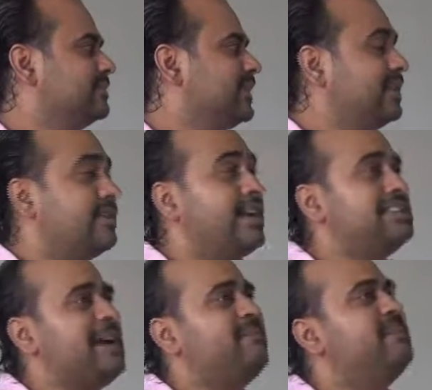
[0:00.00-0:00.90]

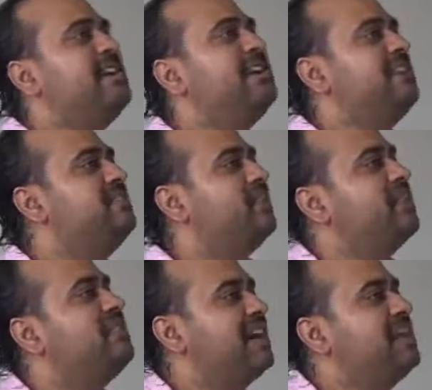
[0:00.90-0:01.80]
Otherwise, I am waiting for
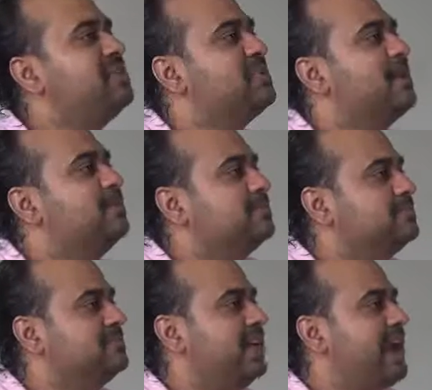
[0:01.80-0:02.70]
Diwali to
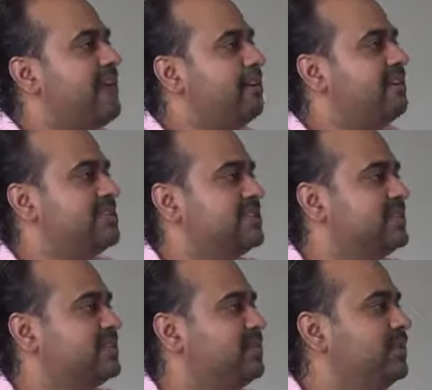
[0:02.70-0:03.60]
come, then I will be
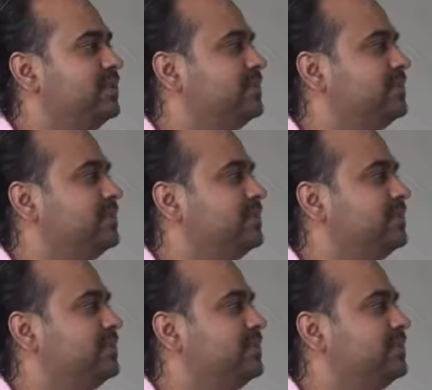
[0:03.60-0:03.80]
successful.